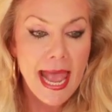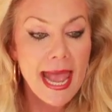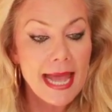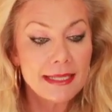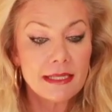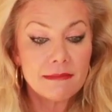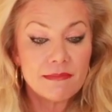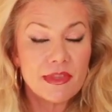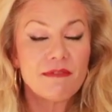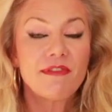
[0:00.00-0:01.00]
And
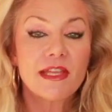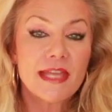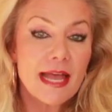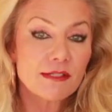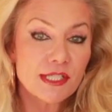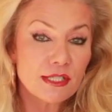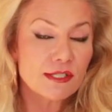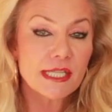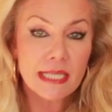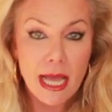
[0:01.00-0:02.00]
the fifth house
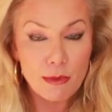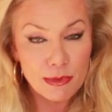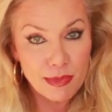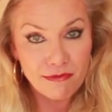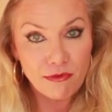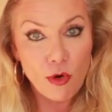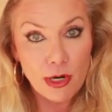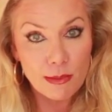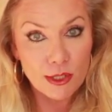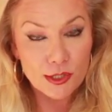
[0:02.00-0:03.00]
deals a lot with
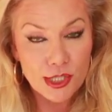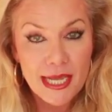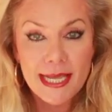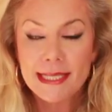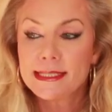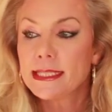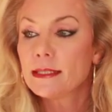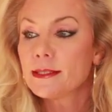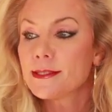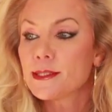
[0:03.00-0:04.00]
performers. It
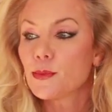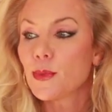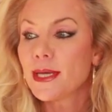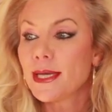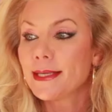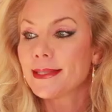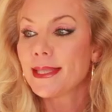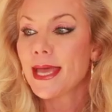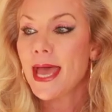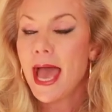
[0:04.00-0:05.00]
deals
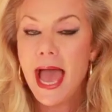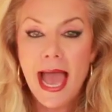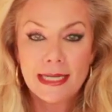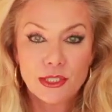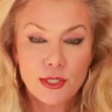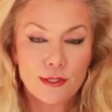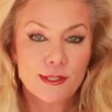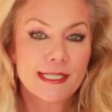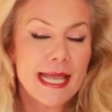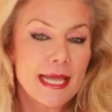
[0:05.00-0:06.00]
with
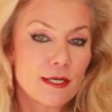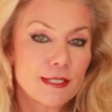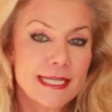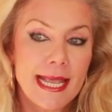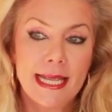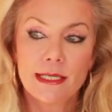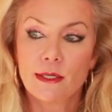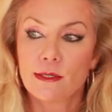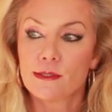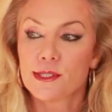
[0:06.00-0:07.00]
actors,
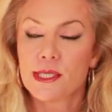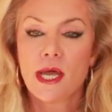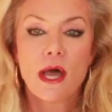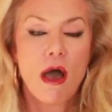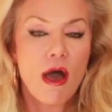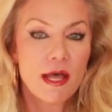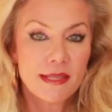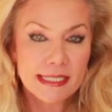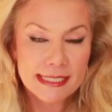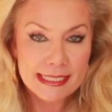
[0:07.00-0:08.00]
entertainers,
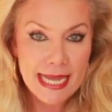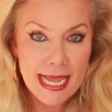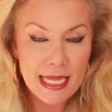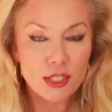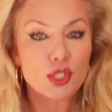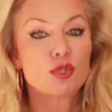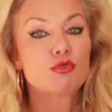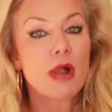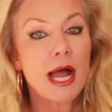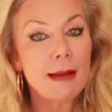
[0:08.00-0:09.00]
on the stage,
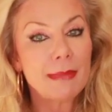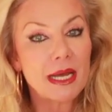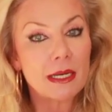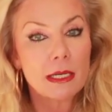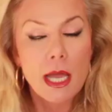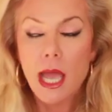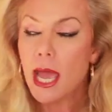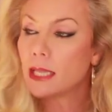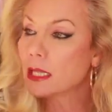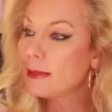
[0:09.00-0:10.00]
drama.
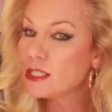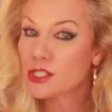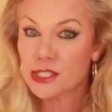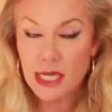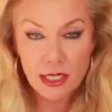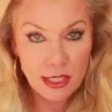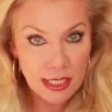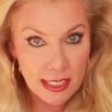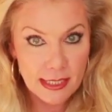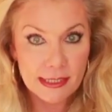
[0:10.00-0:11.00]
And let me just tell you
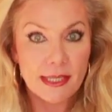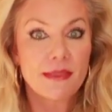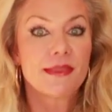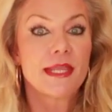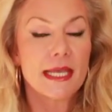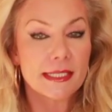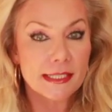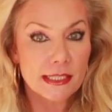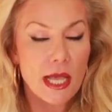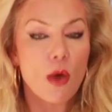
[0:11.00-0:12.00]
this,
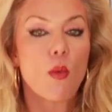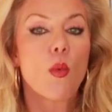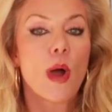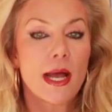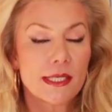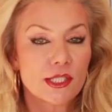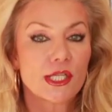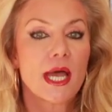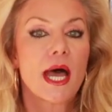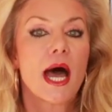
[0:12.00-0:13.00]
this
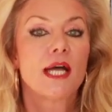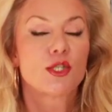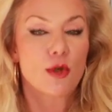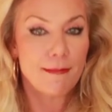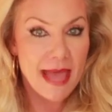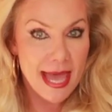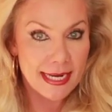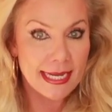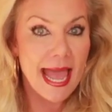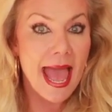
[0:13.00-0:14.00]
was a
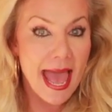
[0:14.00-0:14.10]
dramatic